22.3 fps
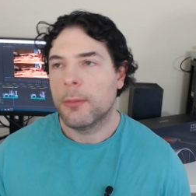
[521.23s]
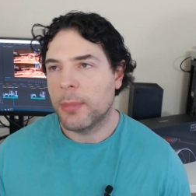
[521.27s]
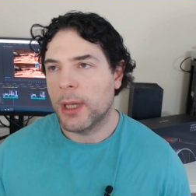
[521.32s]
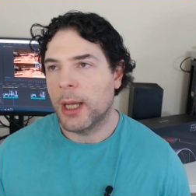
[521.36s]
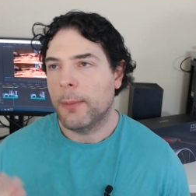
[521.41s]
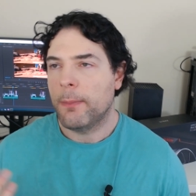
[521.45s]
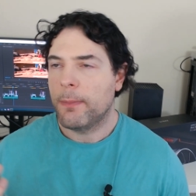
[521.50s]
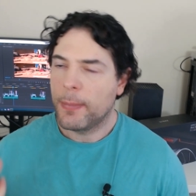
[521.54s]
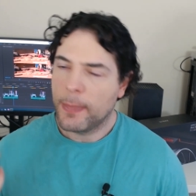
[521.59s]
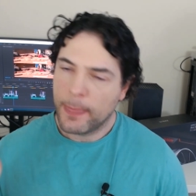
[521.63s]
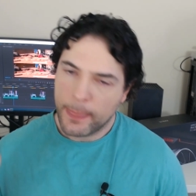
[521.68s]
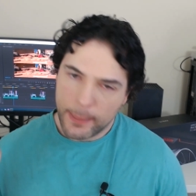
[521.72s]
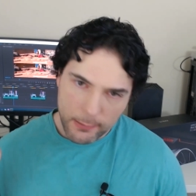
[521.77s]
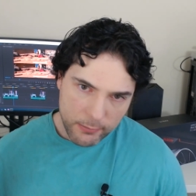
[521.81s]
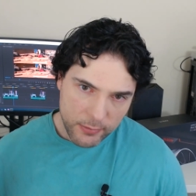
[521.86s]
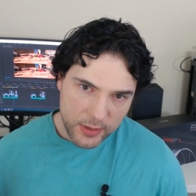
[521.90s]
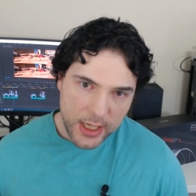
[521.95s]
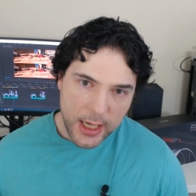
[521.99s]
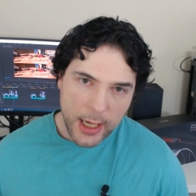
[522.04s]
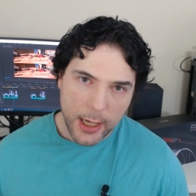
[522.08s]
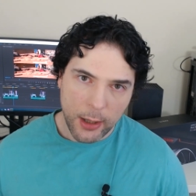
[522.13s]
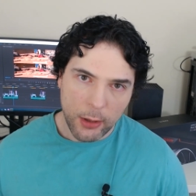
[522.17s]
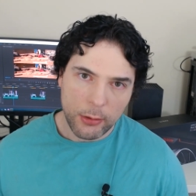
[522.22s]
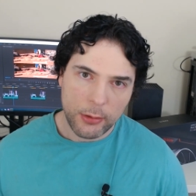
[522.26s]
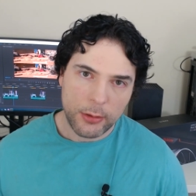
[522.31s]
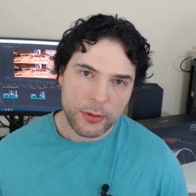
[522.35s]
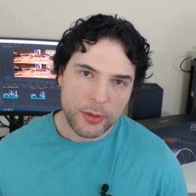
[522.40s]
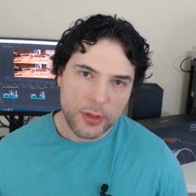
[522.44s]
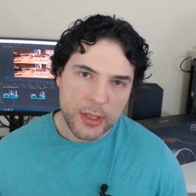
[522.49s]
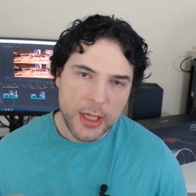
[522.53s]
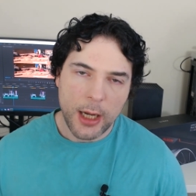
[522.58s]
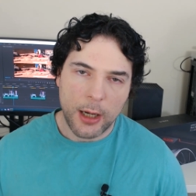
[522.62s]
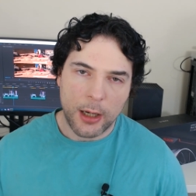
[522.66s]
But
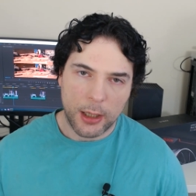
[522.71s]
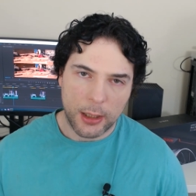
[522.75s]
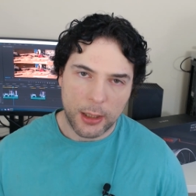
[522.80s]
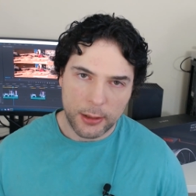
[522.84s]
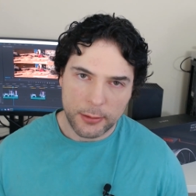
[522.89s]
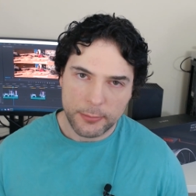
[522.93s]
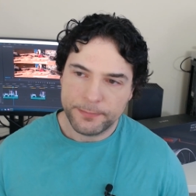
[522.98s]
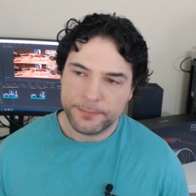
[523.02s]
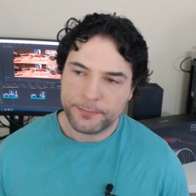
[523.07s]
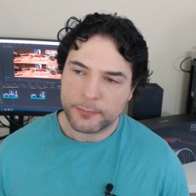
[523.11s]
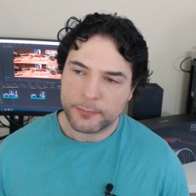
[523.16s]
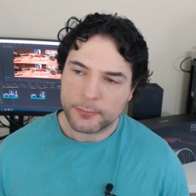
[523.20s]
TLDR,